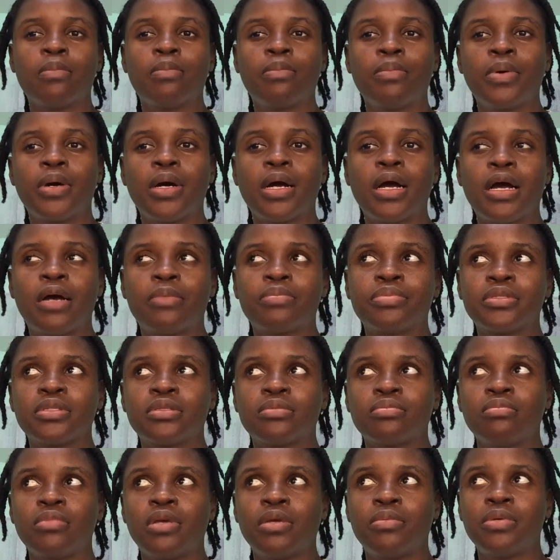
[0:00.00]

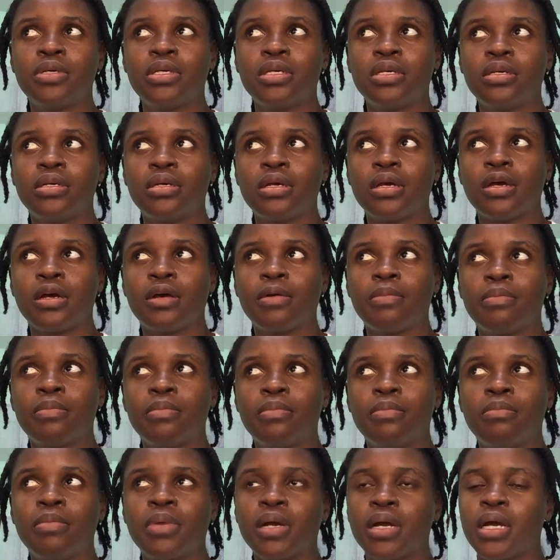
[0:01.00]
perhaps maybe
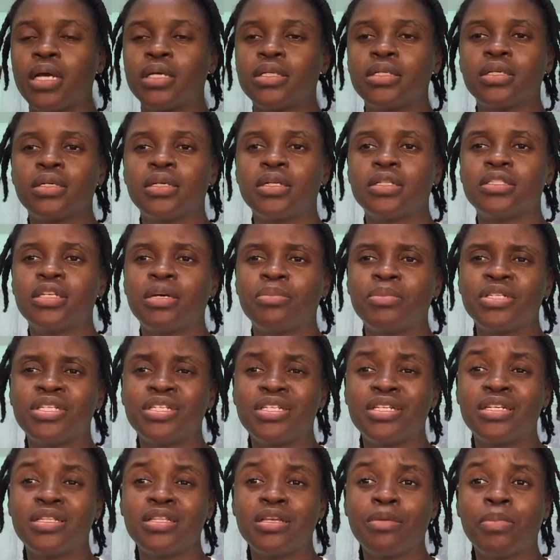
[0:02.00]
mechanical damage
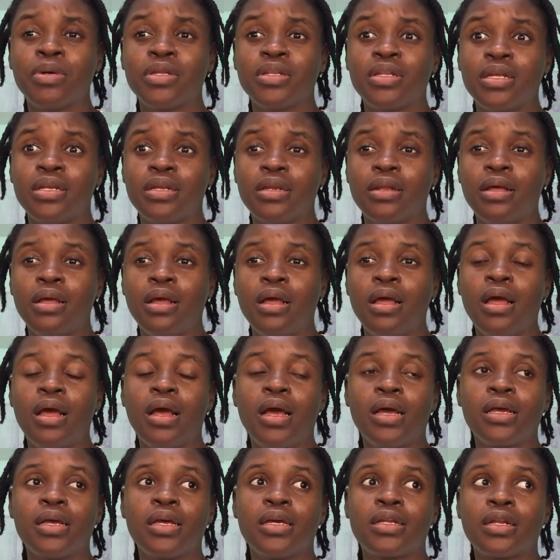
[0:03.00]
in there. But then
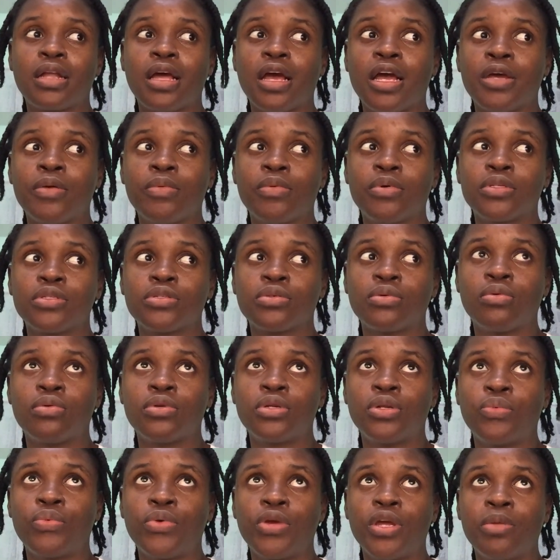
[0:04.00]
again, I was
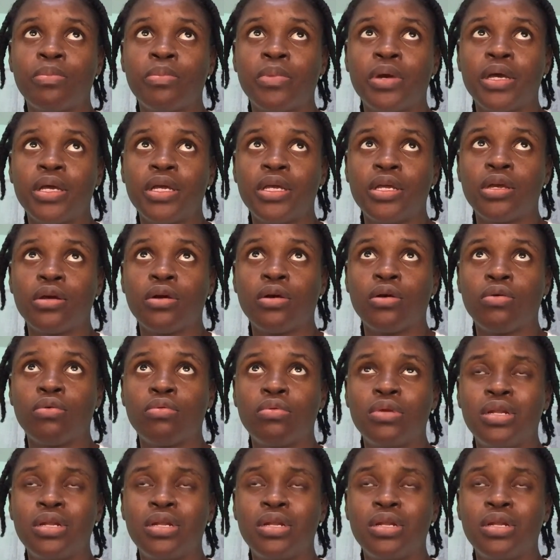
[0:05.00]
only wearing my hair out